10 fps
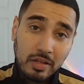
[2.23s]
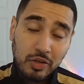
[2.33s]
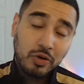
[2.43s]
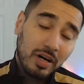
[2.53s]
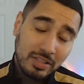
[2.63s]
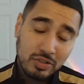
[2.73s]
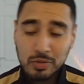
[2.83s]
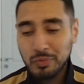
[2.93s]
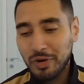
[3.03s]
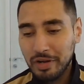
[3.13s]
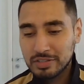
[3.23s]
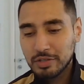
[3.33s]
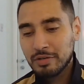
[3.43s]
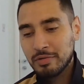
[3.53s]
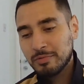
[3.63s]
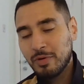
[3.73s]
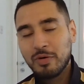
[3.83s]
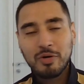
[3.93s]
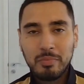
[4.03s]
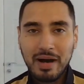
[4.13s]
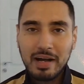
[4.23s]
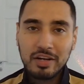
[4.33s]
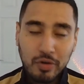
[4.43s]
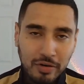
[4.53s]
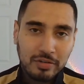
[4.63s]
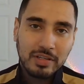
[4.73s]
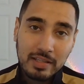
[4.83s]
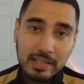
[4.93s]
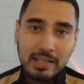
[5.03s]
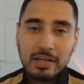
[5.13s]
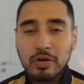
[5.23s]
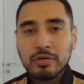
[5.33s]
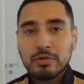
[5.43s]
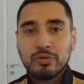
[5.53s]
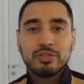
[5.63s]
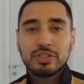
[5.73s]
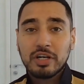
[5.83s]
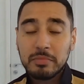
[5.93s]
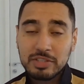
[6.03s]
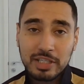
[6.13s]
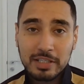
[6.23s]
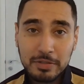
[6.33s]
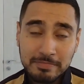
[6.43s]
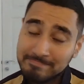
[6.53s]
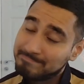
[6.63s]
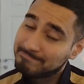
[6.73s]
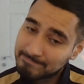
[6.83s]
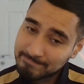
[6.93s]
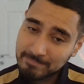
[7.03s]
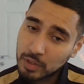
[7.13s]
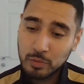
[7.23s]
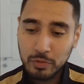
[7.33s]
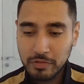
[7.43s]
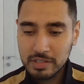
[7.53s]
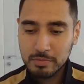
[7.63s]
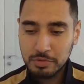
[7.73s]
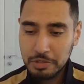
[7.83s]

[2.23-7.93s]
Yo guys, what is good? Welcome back on the Uncle Sharma channel. We've got some